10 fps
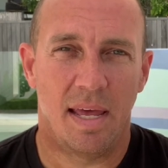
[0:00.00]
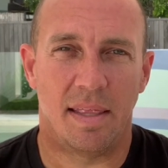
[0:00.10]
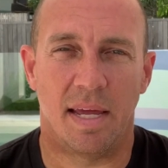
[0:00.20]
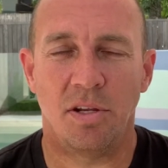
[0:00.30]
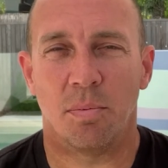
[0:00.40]

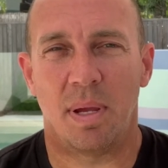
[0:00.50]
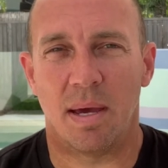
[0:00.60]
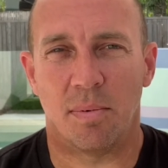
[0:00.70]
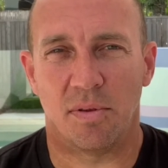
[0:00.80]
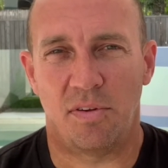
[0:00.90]
Then you'll be
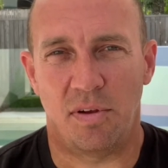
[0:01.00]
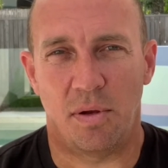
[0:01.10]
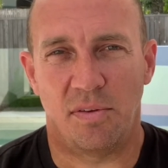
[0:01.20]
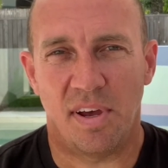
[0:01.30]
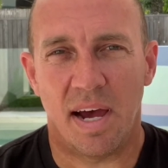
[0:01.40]
able to
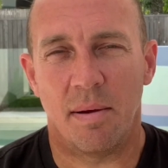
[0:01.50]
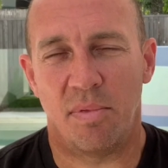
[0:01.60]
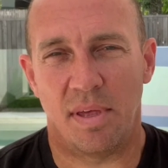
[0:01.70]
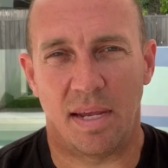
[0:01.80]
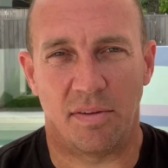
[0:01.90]
time
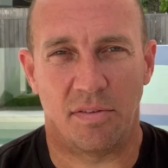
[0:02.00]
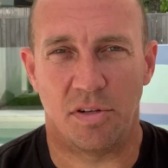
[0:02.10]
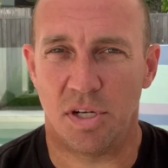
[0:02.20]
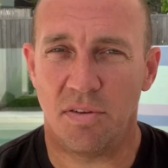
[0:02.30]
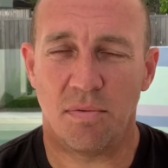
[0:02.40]
things
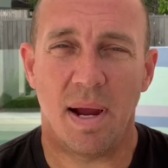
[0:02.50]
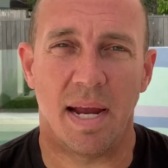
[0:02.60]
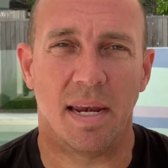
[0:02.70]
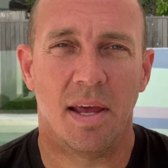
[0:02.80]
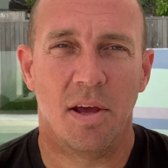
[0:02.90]
just
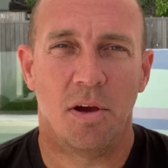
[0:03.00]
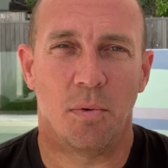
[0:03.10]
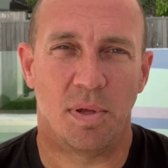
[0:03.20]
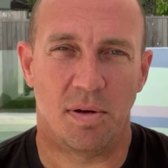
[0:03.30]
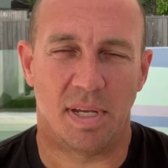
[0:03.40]
right
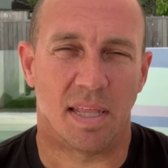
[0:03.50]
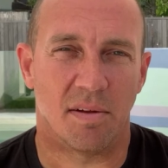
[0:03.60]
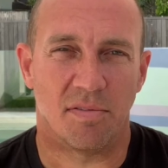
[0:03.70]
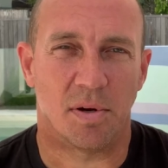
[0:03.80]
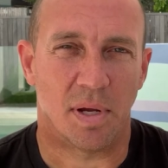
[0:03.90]
with your Deadline
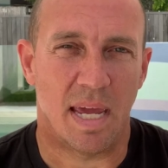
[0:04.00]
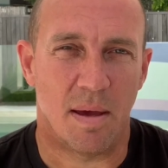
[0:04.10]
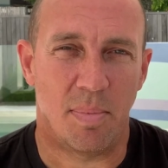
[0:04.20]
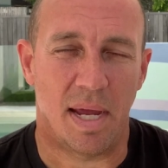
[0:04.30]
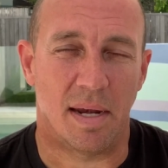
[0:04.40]
Funnel
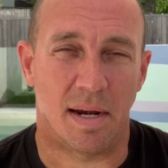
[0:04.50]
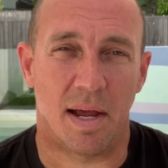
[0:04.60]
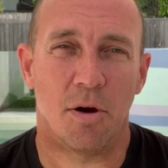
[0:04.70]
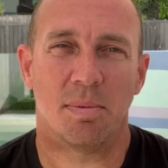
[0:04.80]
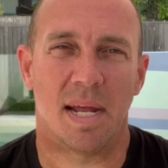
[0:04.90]
campaign, and I
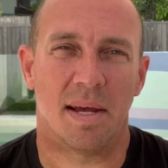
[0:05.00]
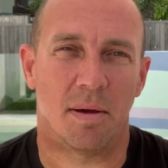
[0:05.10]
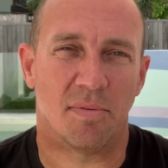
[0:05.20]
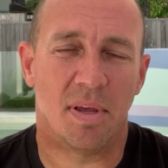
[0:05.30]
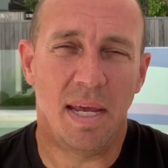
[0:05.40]
hope that
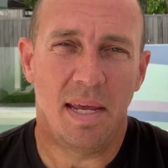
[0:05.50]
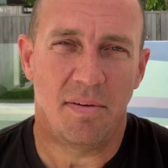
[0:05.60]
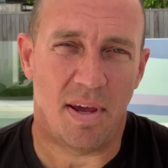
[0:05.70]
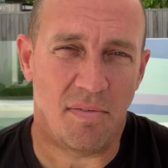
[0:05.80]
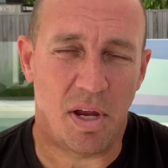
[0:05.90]
helps. If
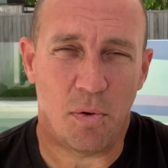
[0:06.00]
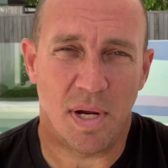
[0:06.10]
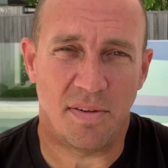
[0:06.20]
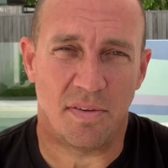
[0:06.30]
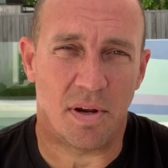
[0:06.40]
you have any
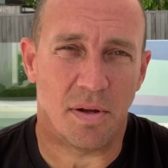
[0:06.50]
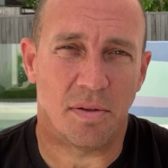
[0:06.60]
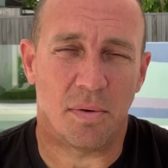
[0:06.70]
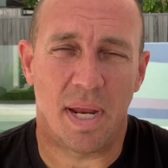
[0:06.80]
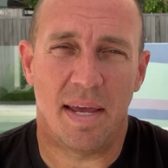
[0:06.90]
questions at all,
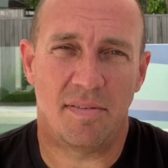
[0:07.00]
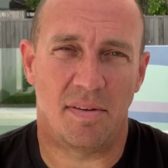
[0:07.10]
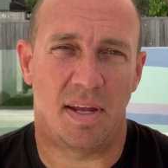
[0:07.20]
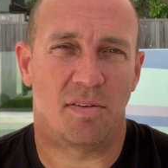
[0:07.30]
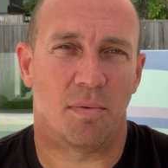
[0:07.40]
don't
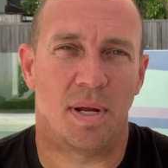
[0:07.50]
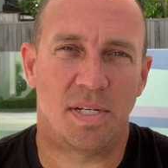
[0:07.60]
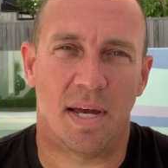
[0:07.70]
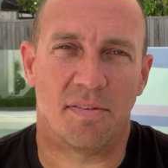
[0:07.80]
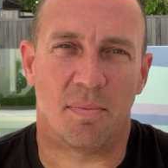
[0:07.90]
hesitate to reach
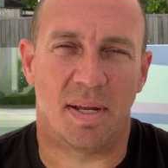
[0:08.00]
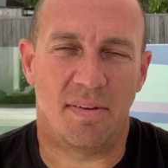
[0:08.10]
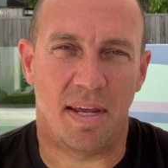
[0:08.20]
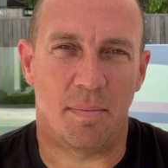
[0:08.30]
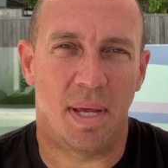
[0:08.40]
out to my
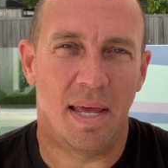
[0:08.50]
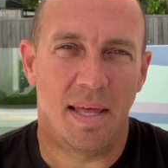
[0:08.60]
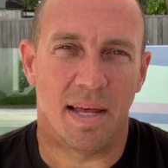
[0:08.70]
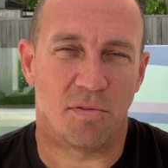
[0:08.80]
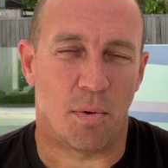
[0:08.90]
team.
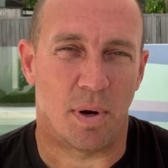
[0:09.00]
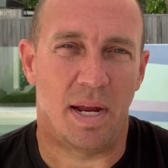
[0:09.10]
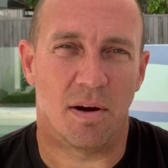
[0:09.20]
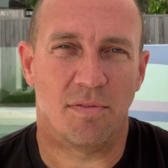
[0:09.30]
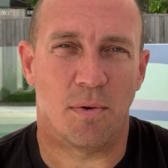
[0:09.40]
That's what we're
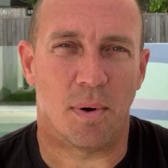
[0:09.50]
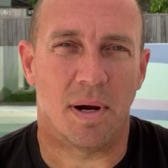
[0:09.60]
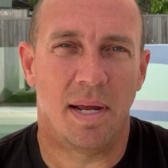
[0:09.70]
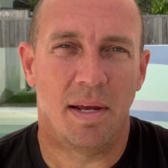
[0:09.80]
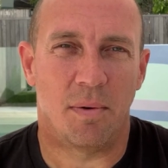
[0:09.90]
here for.
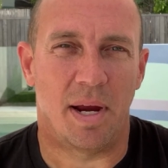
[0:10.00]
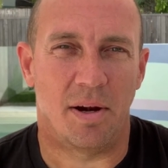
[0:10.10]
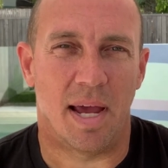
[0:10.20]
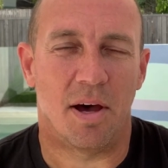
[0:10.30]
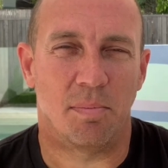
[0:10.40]
We're here
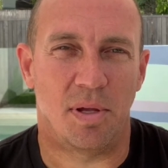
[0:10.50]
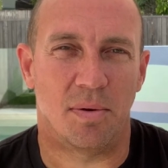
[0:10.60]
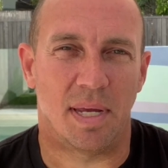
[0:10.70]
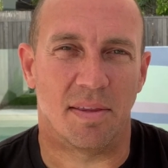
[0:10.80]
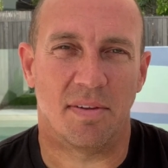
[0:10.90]
to help you
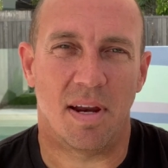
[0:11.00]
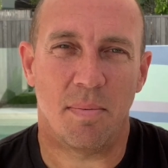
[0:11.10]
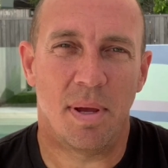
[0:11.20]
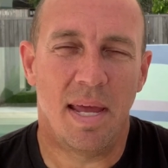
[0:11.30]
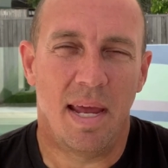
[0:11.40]
get set
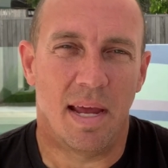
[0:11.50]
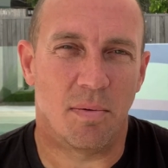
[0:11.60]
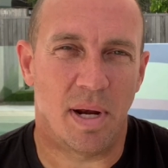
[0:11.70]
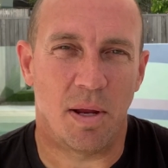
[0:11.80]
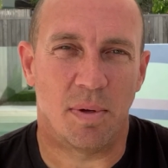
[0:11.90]
up and
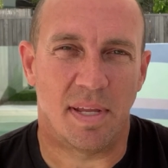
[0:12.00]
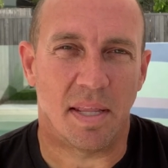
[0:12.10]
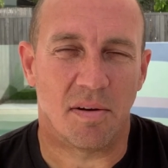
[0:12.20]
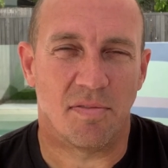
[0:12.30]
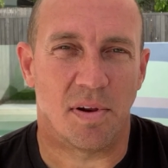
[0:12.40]
running with
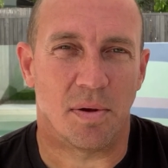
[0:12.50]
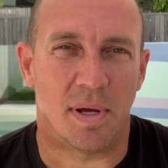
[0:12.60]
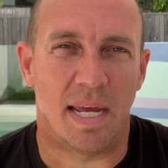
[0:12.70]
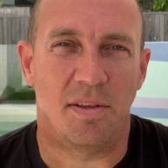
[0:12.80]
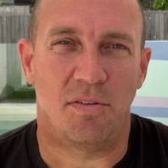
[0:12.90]
Deadline Funnel
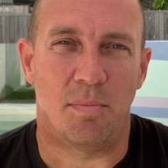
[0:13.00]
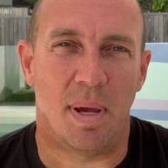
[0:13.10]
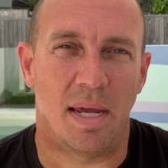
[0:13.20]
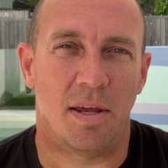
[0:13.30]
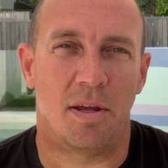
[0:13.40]
and to
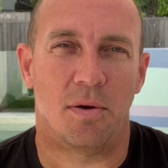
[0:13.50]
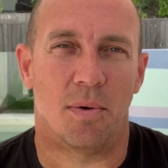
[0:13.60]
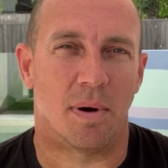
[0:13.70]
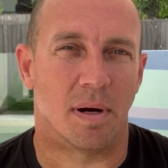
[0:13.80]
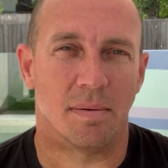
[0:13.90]
make
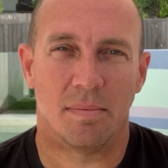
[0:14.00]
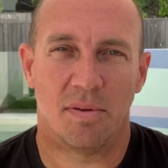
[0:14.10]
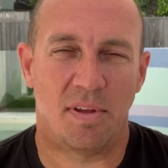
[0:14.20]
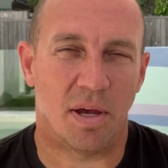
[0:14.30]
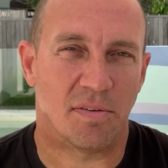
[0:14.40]
your
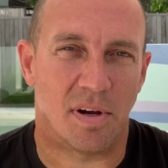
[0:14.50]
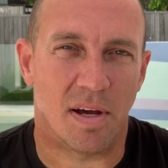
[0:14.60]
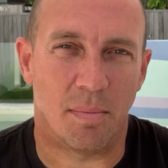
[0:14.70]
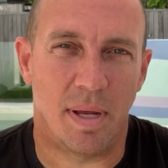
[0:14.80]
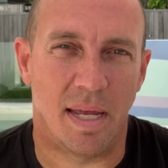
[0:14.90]
sales
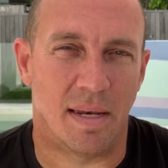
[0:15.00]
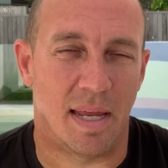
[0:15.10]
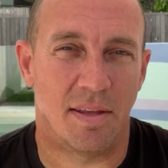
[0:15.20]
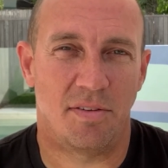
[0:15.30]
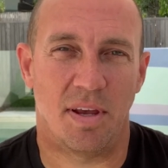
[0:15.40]

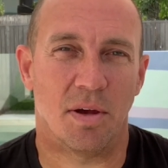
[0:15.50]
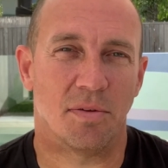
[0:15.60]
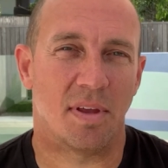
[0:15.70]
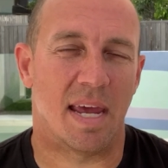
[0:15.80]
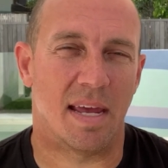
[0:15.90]

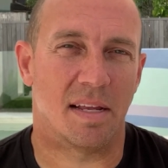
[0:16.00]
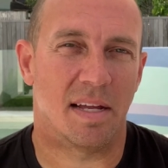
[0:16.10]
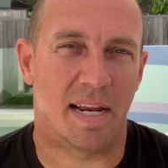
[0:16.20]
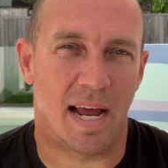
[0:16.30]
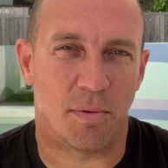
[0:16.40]
and
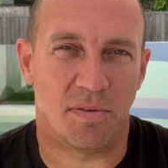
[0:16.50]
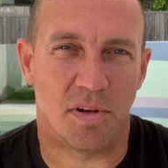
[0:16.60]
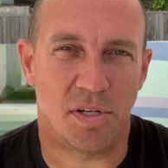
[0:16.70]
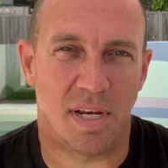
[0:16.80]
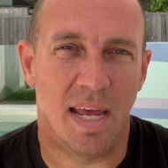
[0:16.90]
client
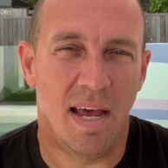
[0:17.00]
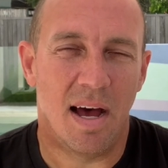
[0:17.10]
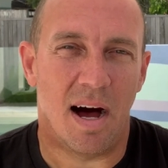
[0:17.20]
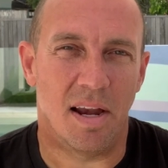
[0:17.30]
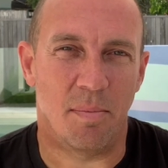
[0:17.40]
acquisition
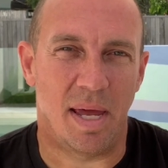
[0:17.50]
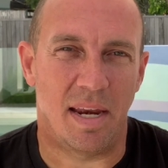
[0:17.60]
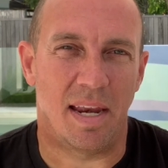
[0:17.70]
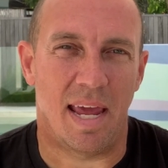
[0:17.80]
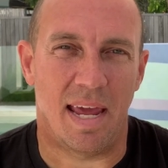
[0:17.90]

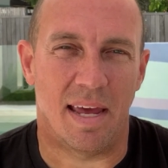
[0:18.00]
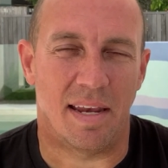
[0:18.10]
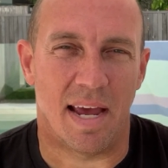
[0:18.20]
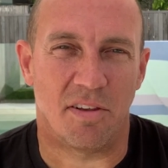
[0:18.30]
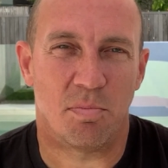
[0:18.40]
automated and
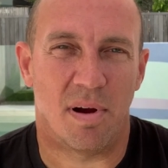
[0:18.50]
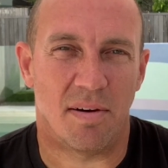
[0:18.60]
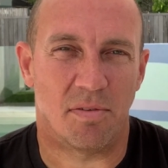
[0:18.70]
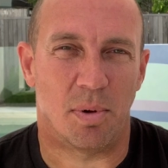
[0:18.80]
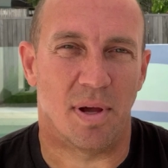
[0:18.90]
as
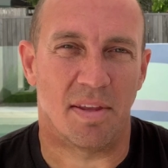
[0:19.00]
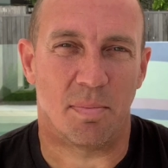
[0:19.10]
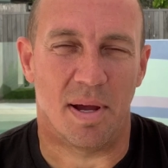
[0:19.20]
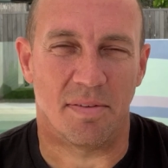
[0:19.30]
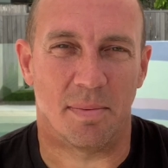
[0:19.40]
profitable as
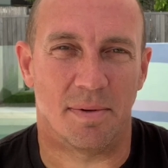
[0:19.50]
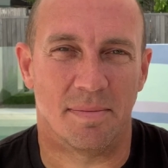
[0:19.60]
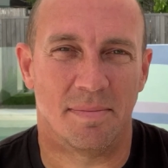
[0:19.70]
possible.